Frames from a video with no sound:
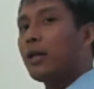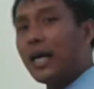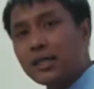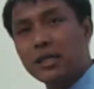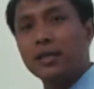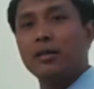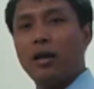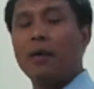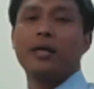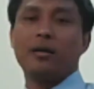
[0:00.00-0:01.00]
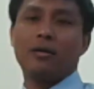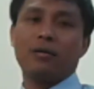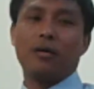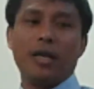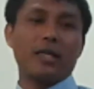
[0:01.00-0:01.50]

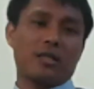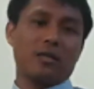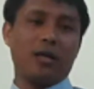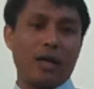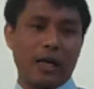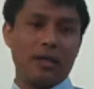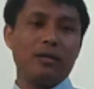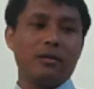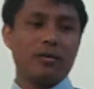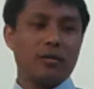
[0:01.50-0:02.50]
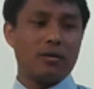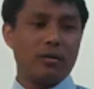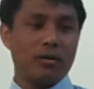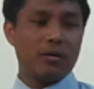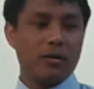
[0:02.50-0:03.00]
less likely
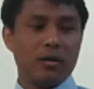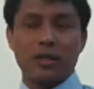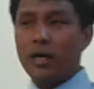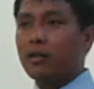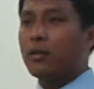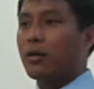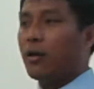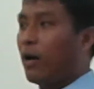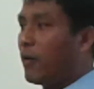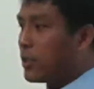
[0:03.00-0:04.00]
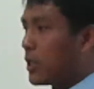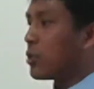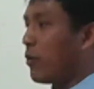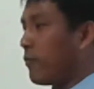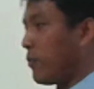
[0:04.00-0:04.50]
take
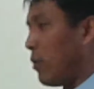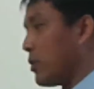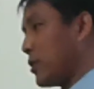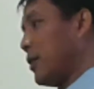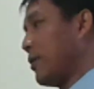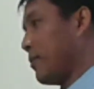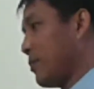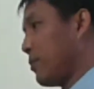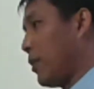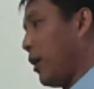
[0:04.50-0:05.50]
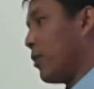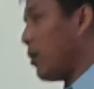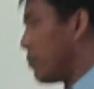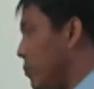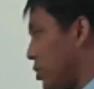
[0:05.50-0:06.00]
advantage of all this and
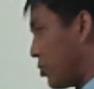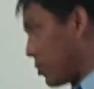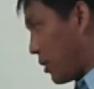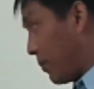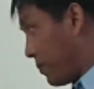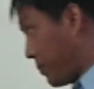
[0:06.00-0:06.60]
not misuse it.